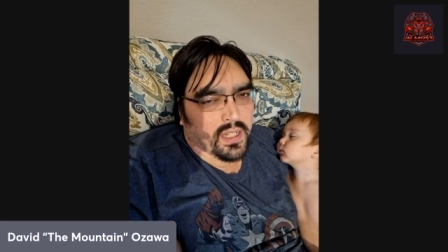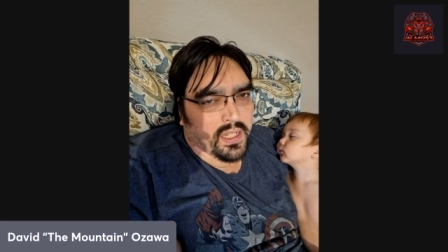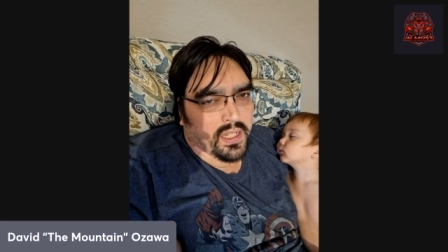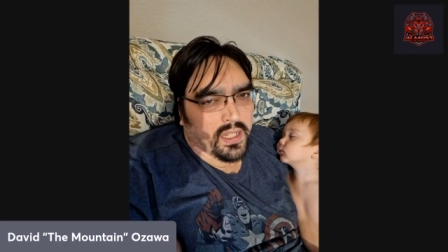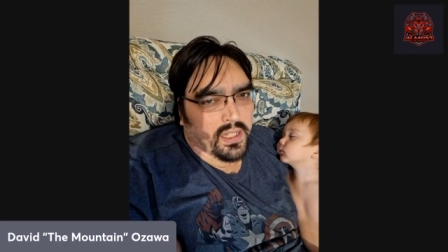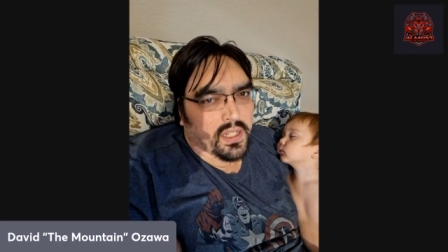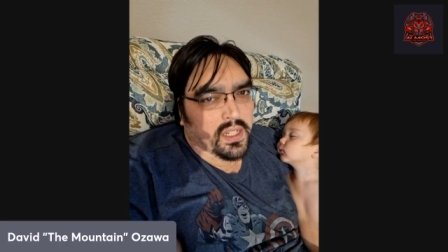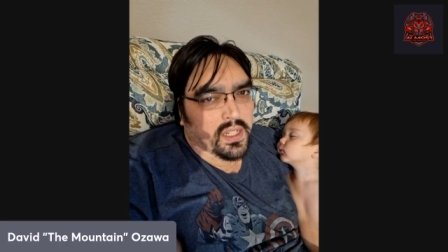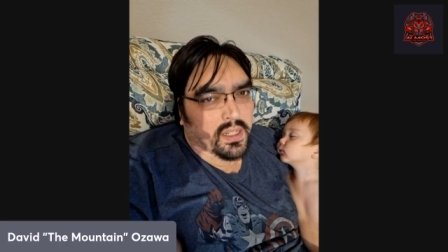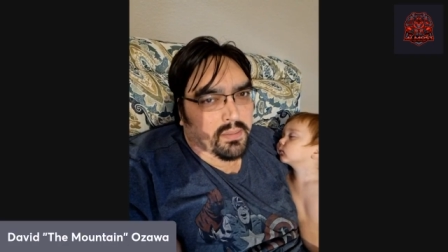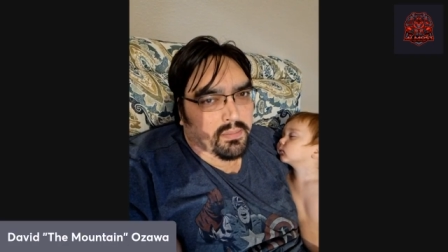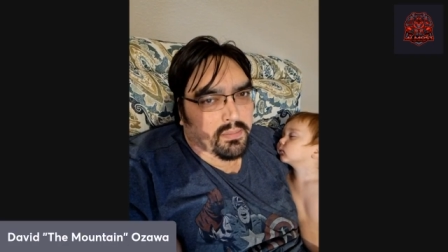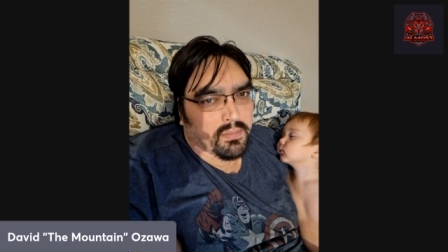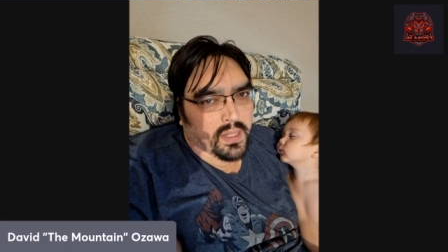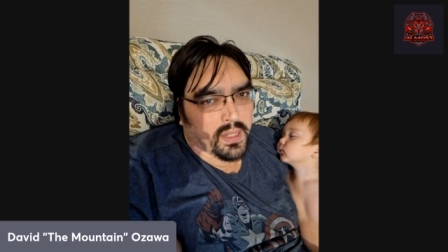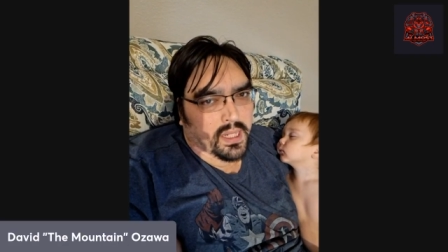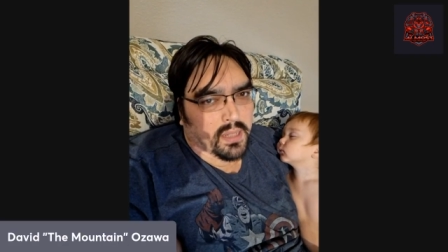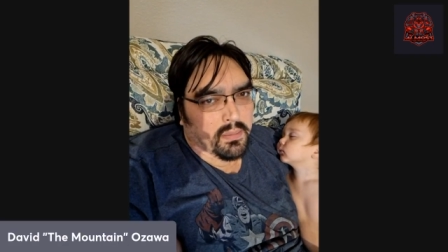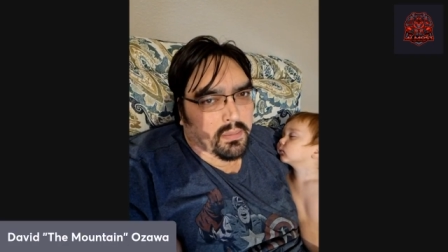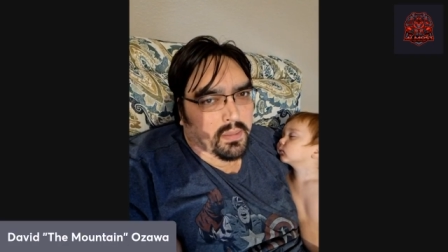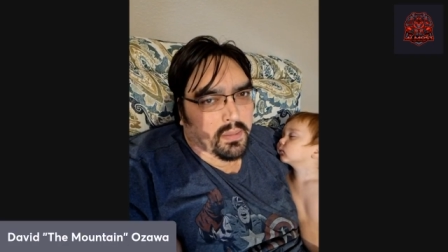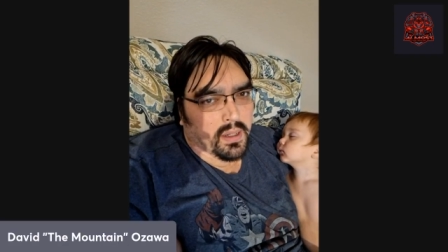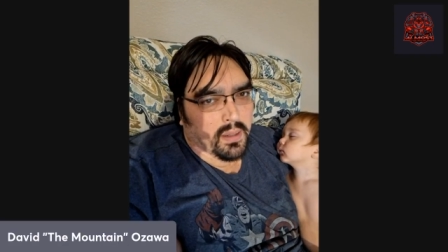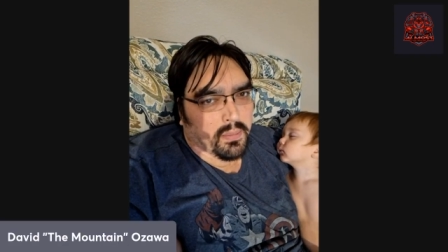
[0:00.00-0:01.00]
and you can pick
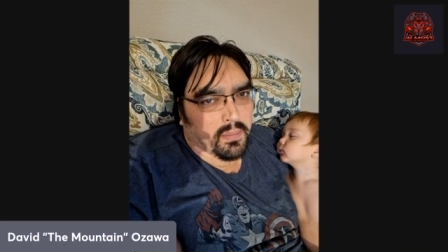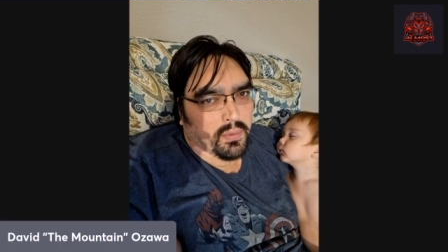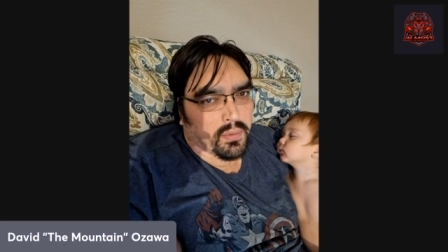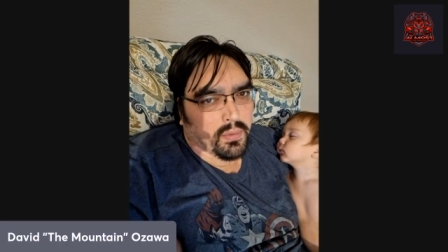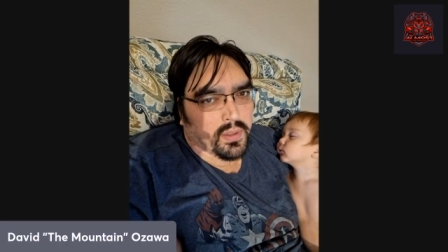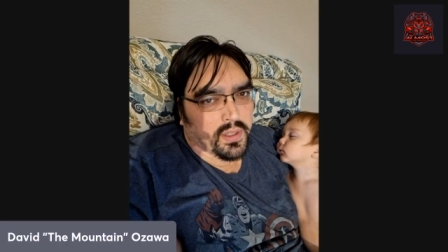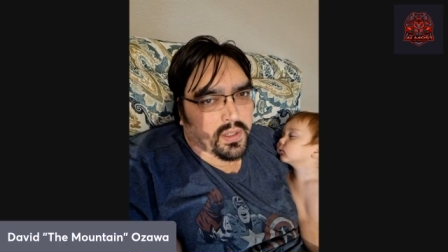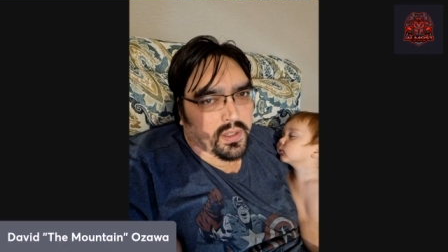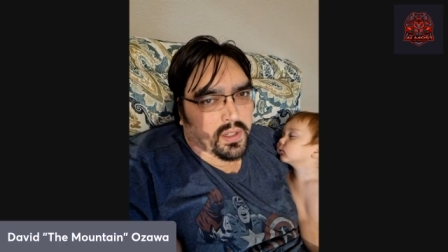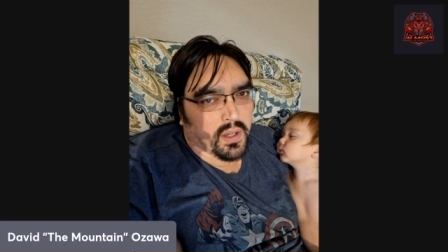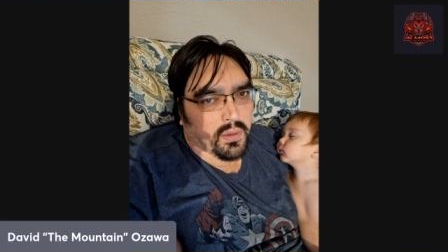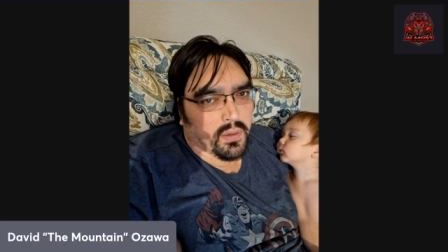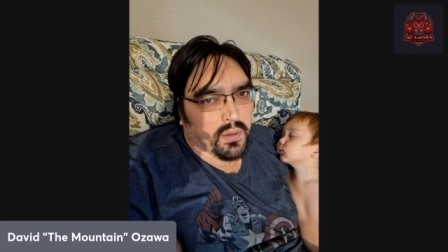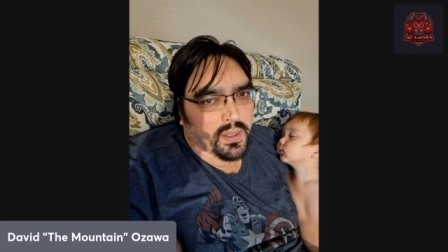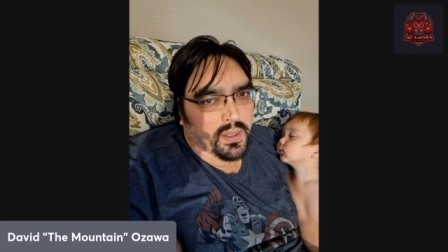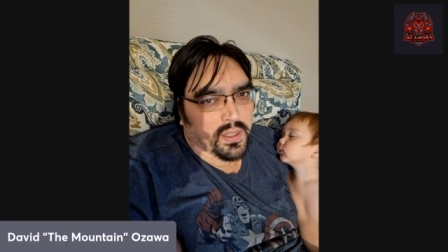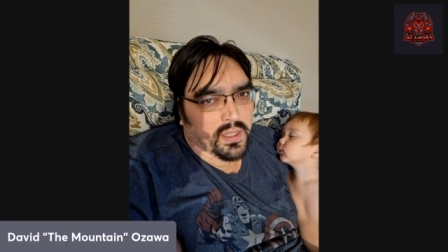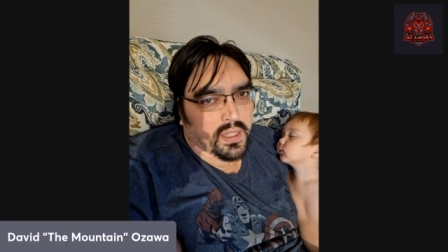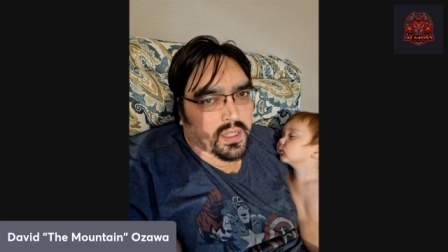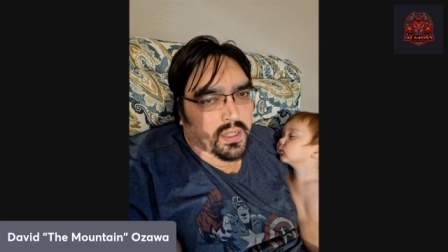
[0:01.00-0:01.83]
them up when you go into